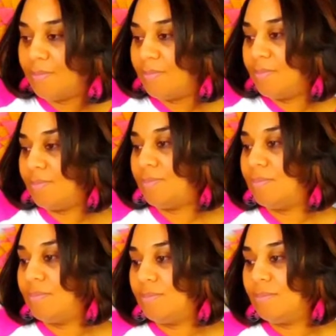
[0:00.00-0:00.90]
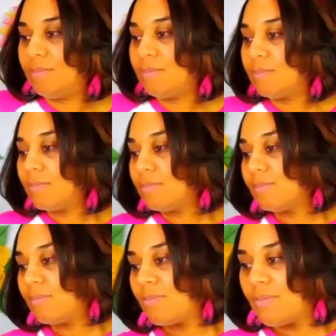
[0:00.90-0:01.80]

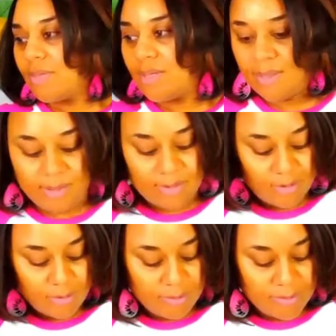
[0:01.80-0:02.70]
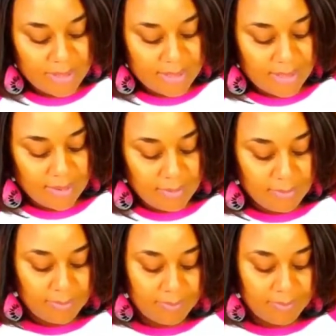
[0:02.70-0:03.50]
Let's trim this down.